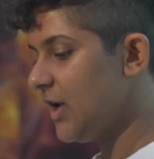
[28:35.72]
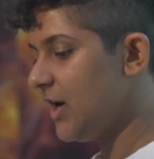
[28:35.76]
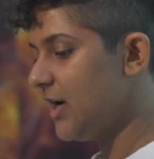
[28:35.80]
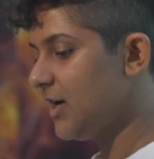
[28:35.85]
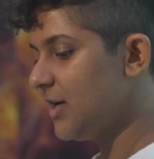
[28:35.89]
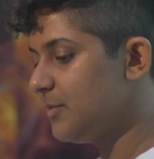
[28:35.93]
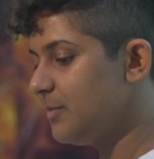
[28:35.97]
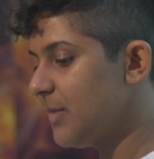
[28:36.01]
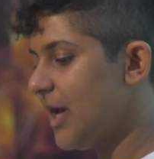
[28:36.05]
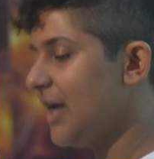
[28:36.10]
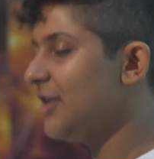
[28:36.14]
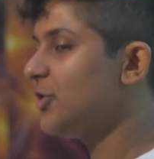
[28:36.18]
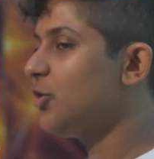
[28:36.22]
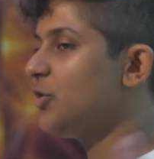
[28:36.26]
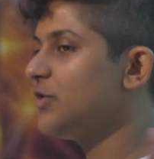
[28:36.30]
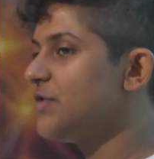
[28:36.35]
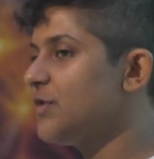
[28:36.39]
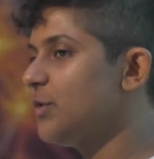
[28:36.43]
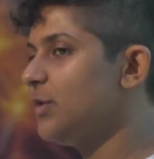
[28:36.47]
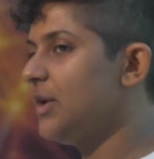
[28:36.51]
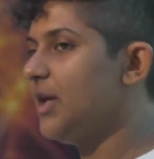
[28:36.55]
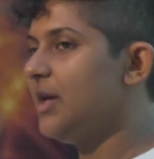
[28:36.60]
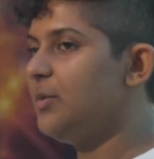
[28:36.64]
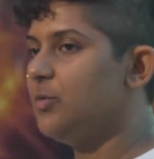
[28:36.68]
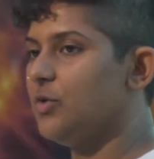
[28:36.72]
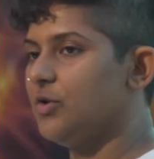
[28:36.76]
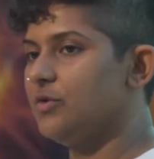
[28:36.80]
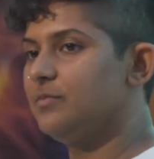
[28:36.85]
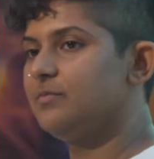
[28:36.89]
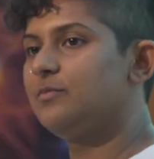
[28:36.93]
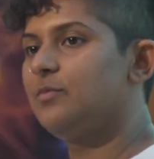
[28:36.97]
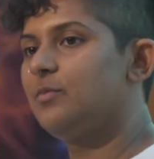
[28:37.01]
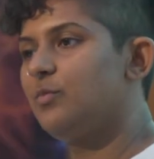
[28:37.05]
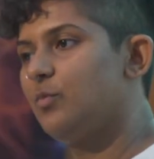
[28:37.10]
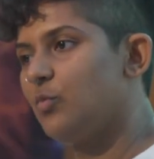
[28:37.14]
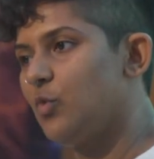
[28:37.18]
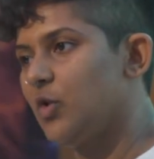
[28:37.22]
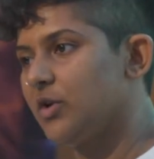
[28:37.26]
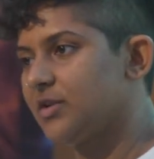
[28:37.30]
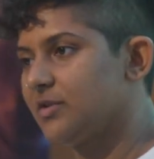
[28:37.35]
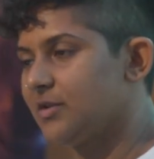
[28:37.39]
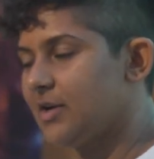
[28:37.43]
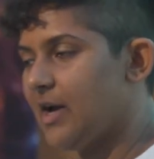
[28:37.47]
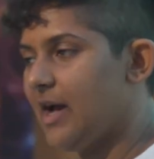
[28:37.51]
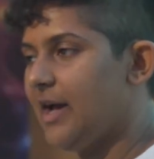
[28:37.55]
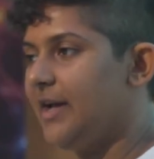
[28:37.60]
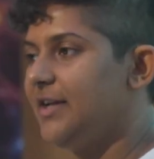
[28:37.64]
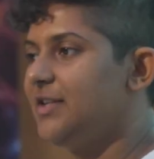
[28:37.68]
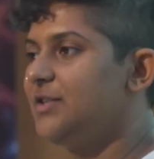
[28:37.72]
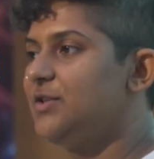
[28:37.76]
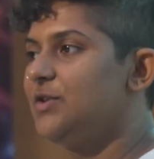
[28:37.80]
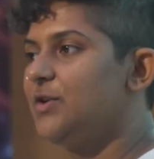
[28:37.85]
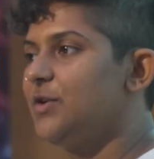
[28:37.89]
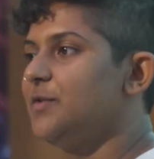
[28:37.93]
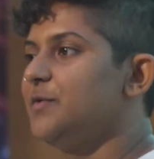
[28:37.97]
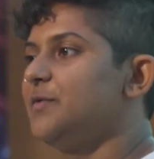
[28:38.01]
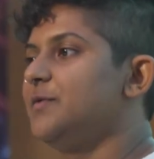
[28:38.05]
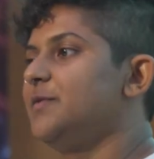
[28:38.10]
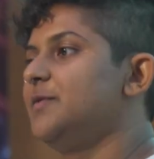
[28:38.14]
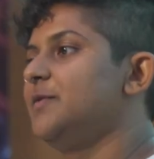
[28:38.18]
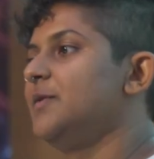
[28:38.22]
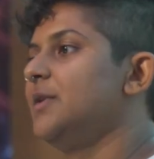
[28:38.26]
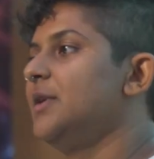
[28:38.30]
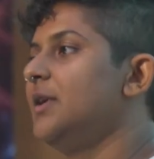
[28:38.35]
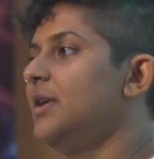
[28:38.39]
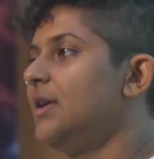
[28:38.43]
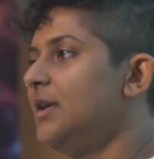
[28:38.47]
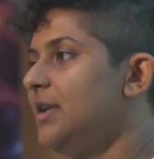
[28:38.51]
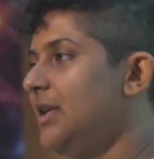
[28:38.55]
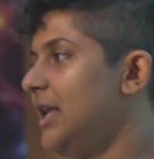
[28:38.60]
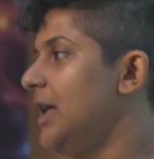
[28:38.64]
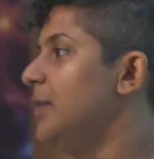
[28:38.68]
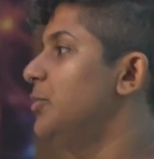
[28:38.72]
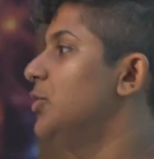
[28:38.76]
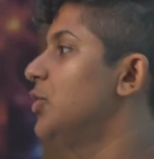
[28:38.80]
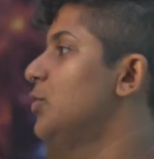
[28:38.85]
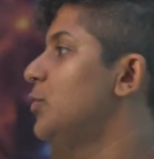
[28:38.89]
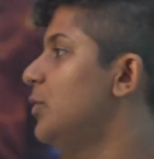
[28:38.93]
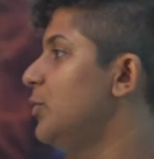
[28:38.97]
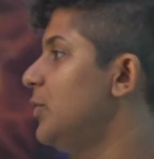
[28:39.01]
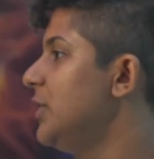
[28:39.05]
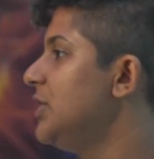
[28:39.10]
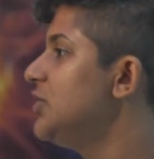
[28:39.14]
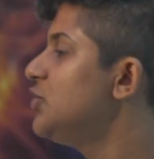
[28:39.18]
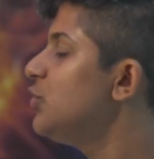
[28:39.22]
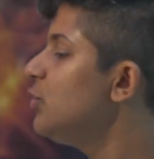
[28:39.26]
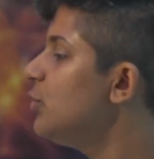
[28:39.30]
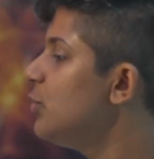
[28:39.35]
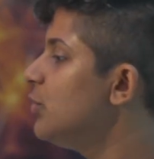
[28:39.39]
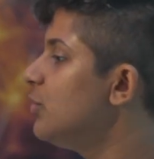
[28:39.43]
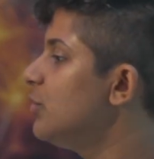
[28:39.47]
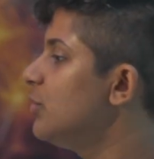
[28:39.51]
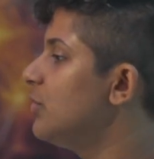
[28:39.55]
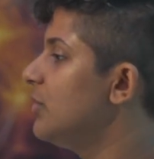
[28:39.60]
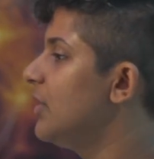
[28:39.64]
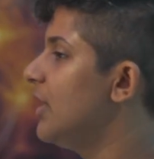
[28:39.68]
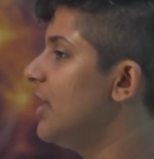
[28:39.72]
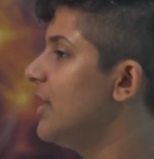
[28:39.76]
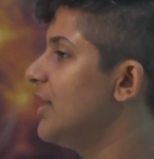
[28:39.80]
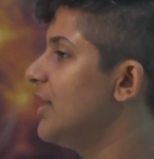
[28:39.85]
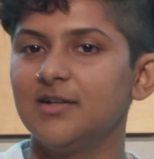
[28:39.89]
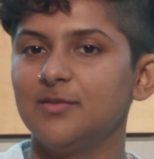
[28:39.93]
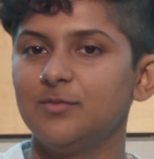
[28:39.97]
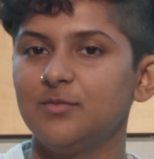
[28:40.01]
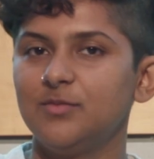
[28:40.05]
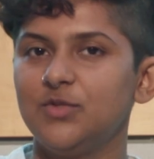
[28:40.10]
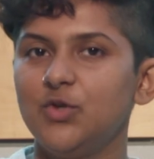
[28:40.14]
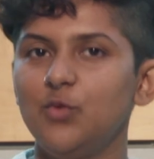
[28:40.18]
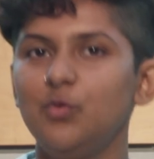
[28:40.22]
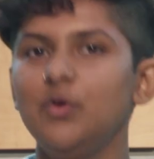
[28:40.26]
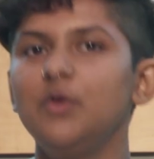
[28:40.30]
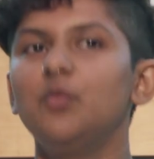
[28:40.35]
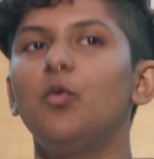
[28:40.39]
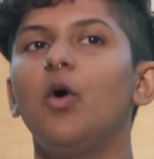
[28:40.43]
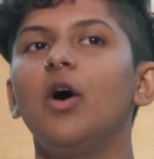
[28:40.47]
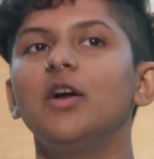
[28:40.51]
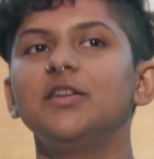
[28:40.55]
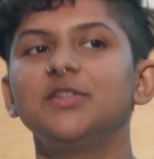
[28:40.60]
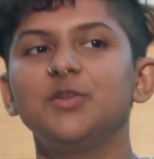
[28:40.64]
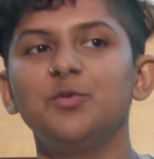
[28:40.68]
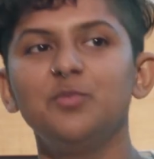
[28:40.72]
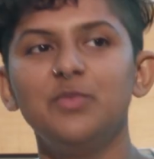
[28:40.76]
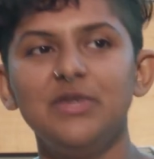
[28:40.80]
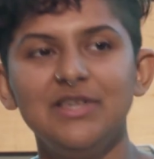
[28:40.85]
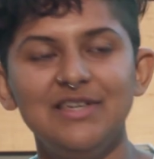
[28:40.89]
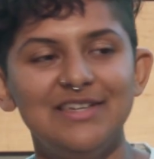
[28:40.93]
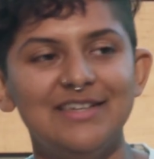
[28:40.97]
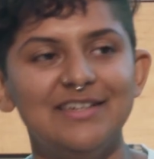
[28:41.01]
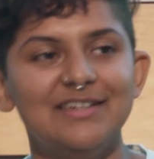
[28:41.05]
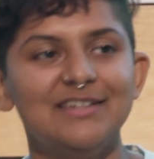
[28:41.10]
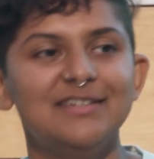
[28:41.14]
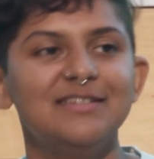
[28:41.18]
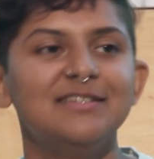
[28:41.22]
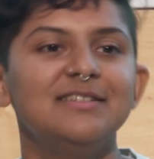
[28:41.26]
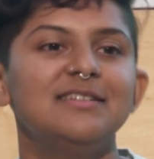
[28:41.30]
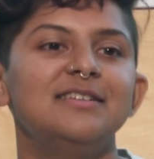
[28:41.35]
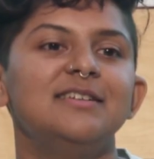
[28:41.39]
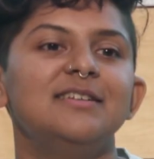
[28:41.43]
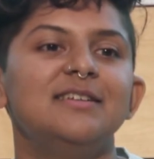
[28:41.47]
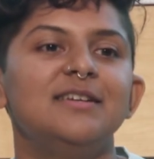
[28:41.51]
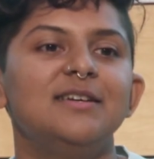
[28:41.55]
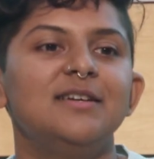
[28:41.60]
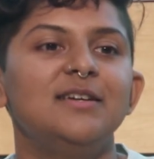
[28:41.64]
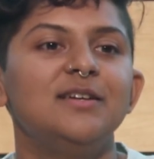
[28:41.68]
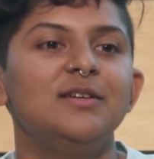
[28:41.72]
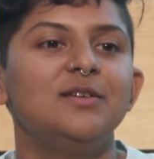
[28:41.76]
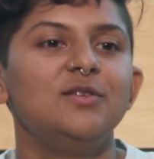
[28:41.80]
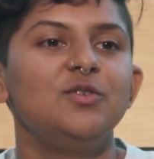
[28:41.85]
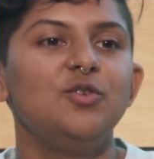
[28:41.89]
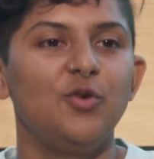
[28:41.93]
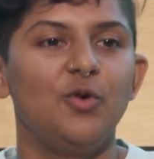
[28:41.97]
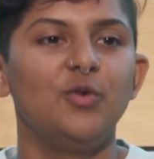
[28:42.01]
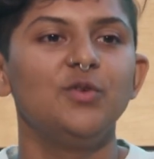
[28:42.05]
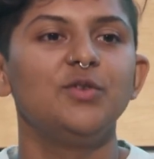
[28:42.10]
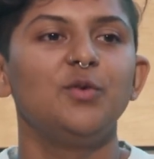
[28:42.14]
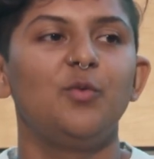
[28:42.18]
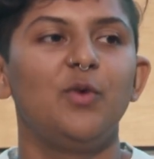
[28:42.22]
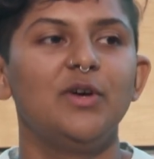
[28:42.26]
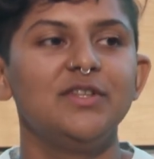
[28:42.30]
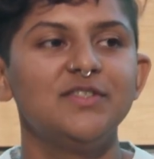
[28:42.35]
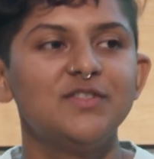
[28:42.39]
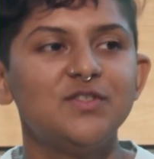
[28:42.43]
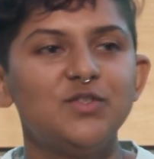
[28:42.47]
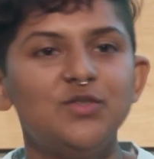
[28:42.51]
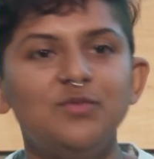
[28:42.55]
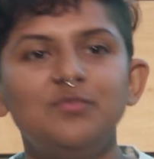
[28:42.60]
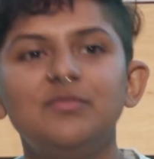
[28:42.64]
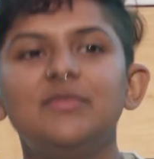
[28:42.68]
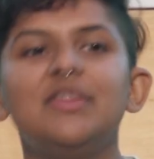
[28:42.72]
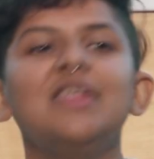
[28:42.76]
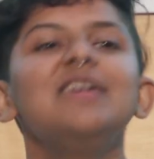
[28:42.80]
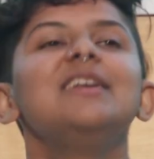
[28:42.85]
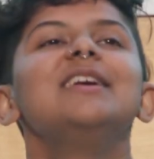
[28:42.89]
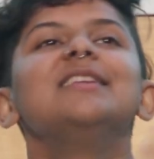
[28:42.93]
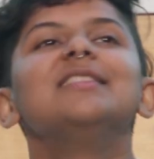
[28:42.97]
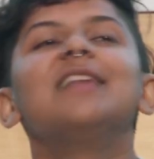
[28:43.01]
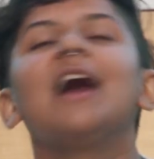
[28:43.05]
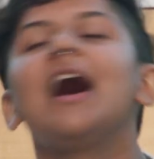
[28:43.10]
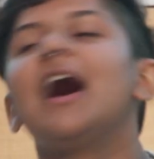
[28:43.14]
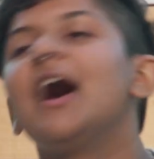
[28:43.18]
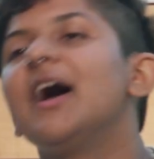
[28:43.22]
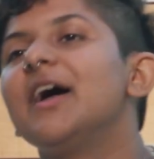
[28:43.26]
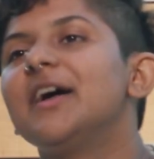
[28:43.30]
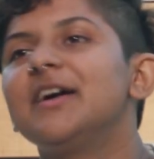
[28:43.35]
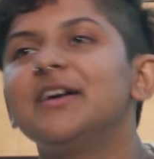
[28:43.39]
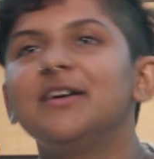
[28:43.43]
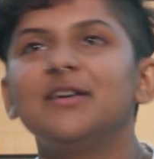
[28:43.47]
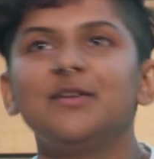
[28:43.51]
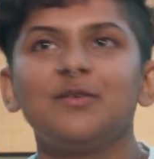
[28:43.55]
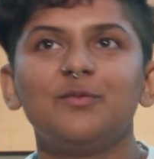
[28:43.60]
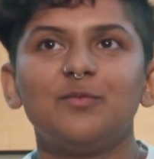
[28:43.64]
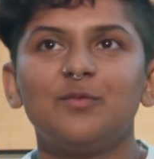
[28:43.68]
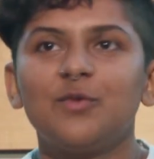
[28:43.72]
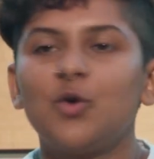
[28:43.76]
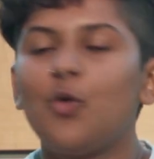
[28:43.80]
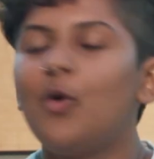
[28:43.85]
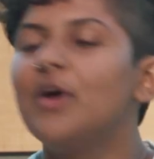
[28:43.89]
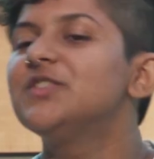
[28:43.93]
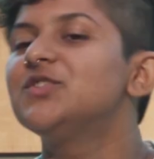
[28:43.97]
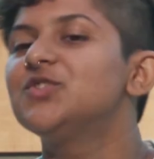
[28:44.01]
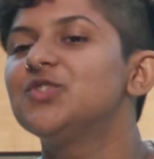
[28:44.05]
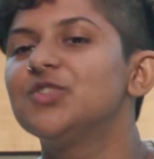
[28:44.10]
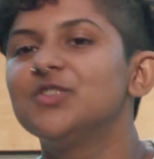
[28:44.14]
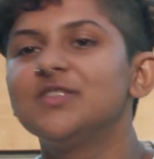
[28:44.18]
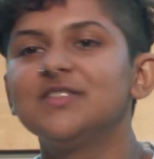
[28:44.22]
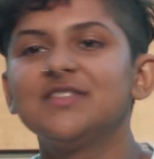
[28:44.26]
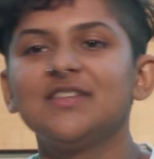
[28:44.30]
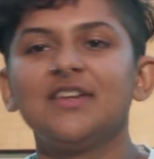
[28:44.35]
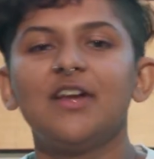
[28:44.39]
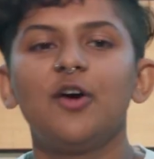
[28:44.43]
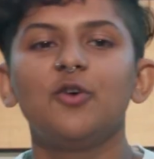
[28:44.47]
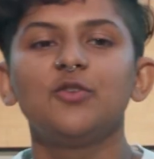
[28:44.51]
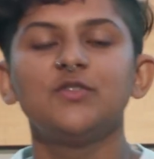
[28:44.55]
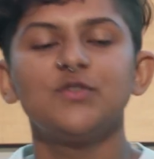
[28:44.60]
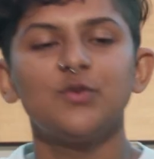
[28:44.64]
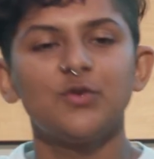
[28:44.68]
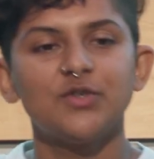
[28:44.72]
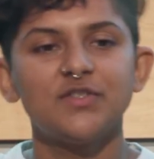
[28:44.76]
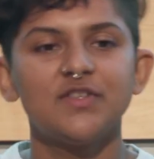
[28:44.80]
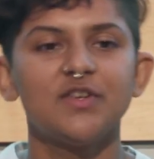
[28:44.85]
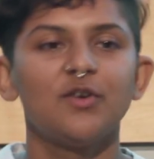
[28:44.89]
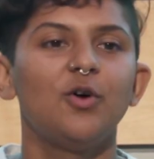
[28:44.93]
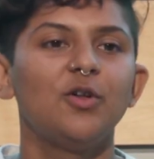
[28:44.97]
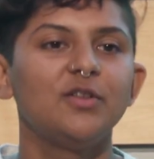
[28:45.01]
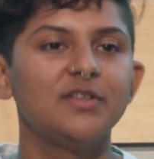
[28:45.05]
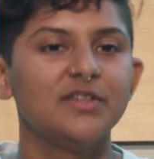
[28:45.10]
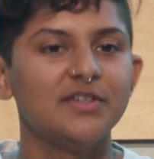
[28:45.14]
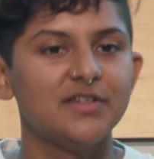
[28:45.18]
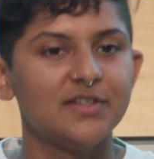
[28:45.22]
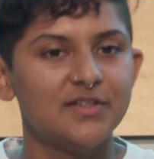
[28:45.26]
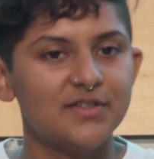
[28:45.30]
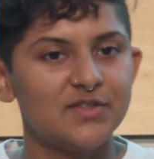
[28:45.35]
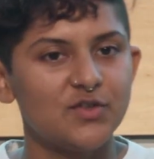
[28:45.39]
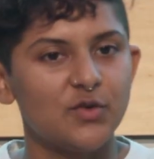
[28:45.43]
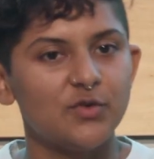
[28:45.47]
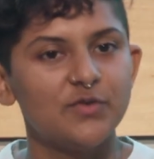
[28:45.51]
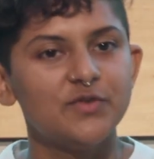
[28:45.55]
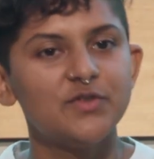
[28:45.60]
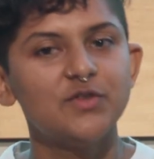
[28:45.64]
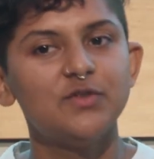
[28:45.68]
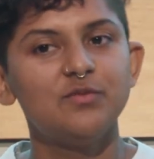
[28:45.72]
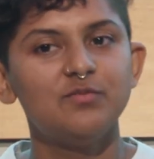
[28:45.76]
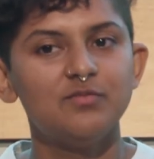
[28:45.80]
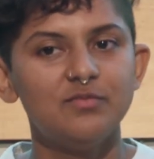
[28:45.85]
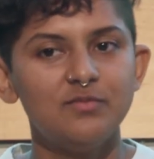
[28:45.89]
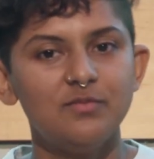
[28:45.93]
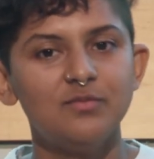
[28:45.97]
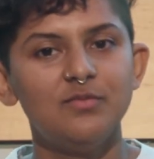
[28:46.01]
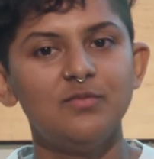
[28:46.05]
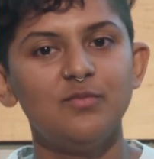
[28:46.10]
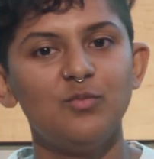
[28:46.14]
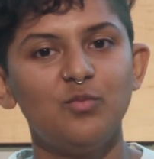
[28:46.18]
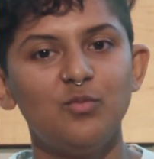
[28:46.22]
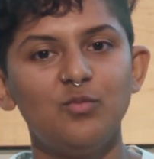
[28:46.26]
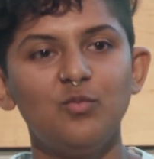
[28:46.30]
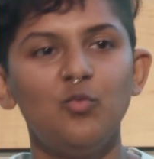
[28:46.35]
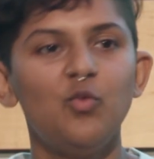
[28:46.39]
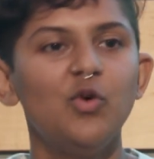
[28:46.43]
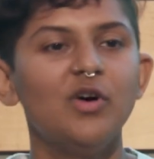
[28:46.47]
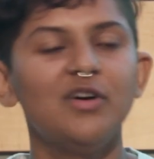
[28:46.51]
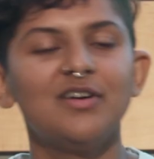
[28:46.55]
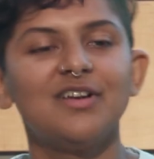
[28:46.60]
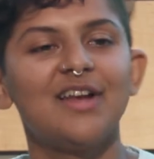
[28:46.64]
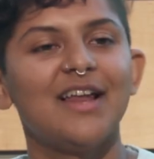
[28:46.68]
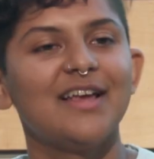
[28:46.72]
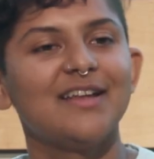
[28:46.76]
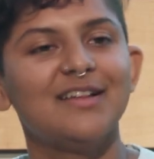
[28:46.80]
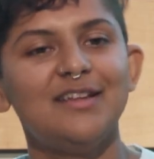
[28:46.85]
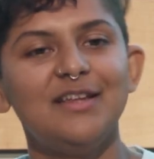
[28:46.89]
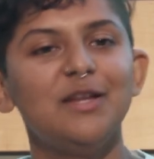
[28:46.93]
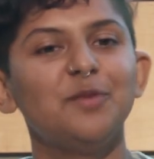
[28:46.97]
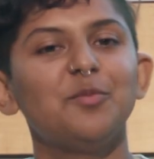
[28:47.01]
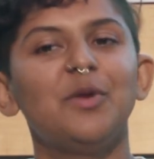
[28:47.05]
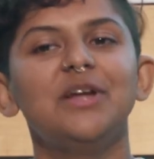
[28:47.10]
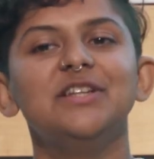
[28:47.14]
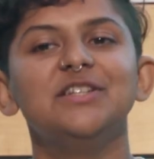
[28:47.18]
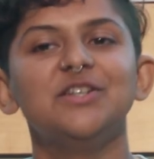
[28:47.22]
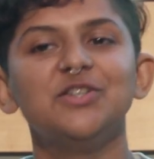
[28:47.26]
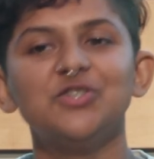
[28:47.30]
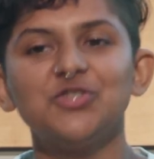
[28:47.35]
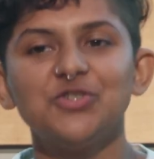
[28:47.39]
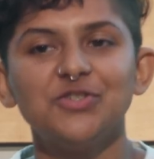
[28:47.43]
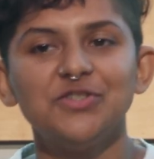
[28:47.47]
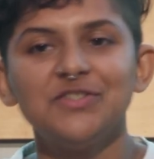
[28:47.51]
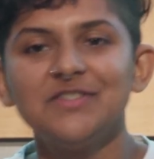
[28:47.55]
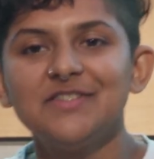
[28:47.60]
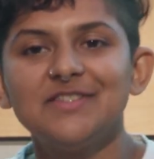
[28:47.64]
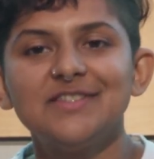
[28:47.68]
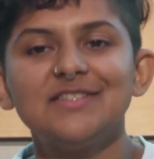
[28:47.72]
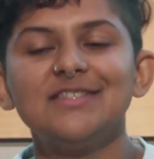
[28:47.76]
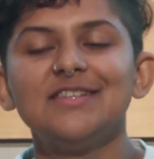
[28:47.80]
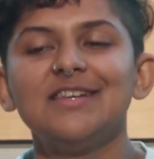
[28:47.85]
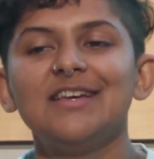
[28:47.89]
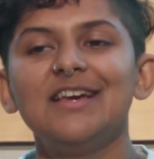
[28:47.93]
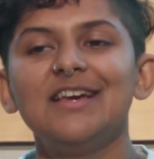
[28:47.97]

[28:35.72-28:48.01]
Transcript: And also labor. What kind of labor will we do? Do we want to be, the ones thinking the high questions and outsourcing all the sort of work like cleaning my dishes?